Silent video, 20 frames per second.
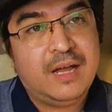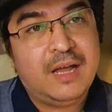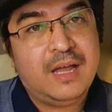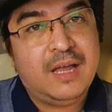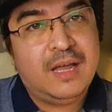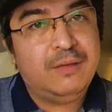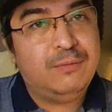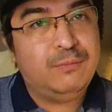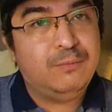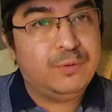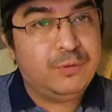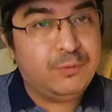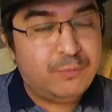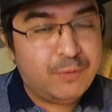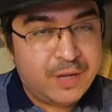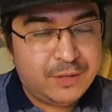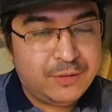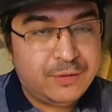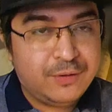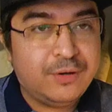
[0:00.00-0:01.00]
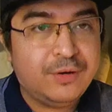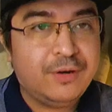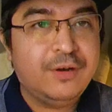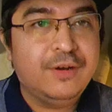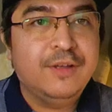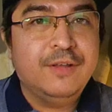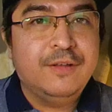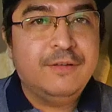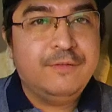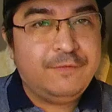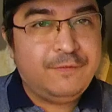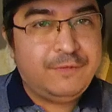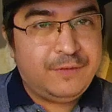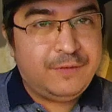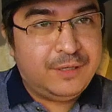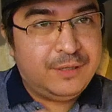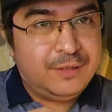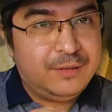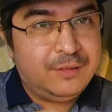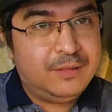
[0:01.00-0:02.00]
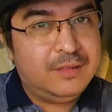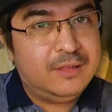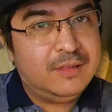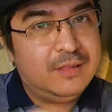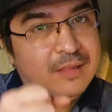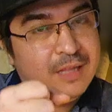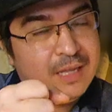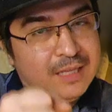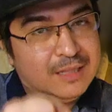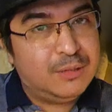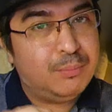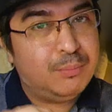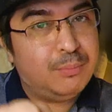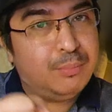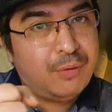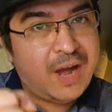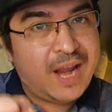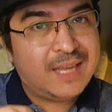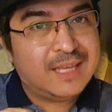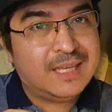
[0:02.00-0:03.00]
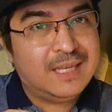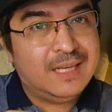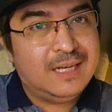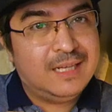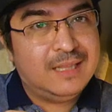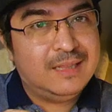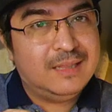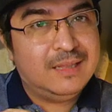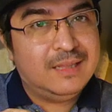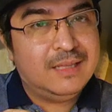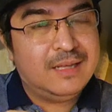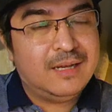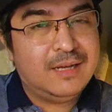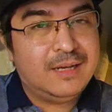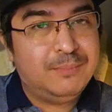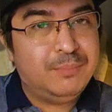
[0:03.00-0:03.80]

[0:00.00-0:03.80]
I would rather feel like the bracket in